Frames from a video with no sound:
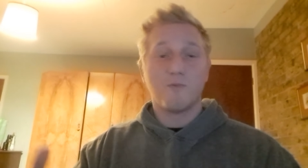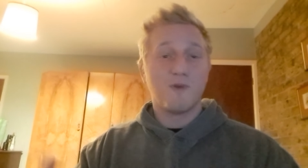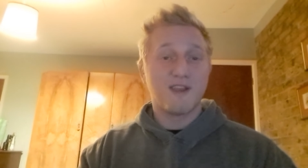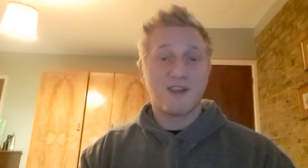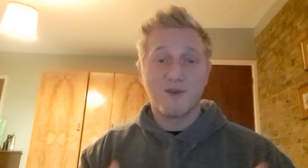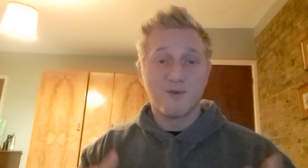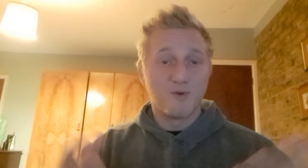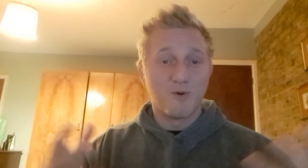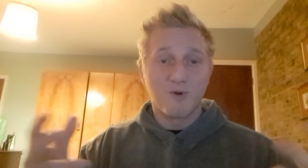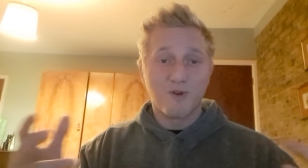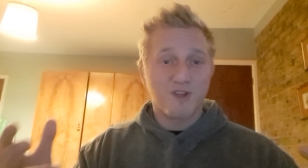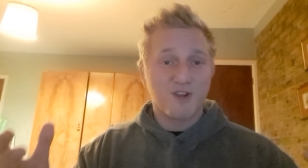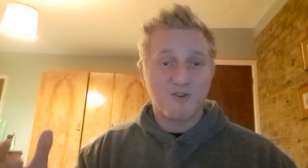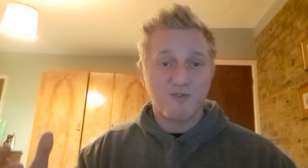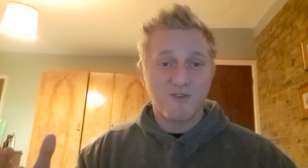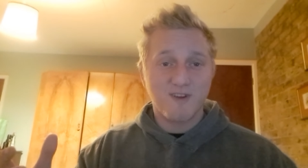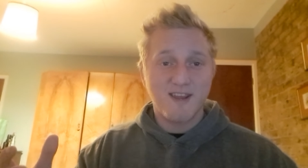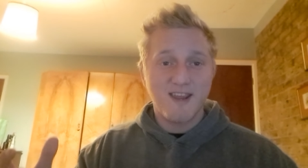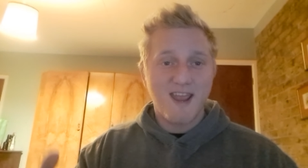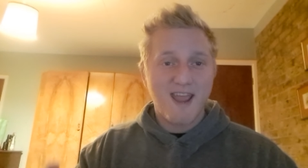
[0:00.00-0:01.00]
we can all
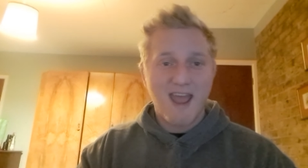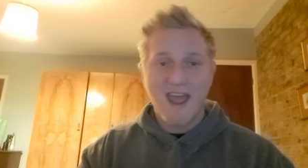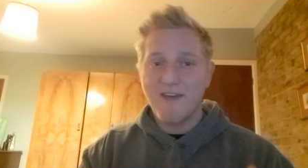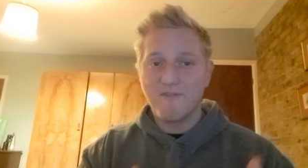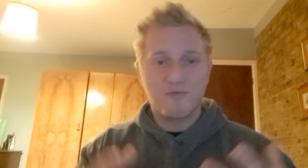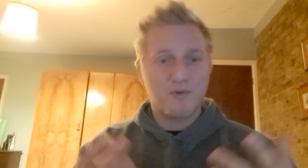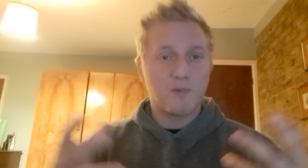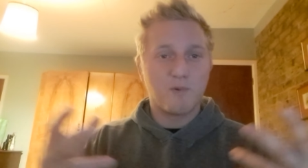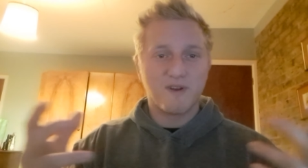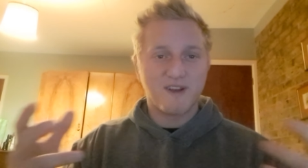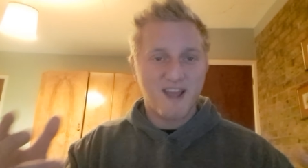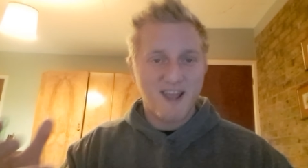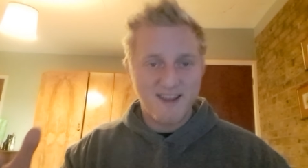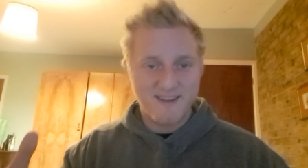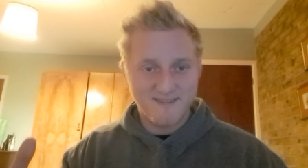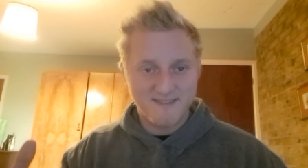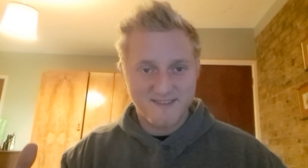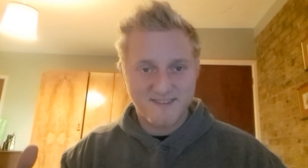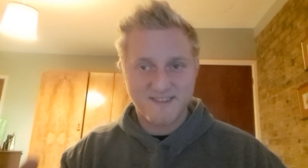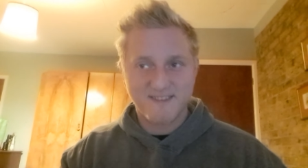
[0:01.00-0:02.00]
agree everyone
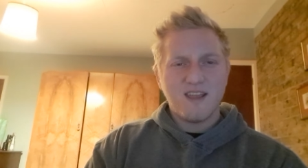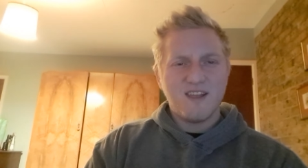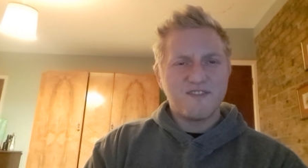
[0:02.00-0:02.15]
hates.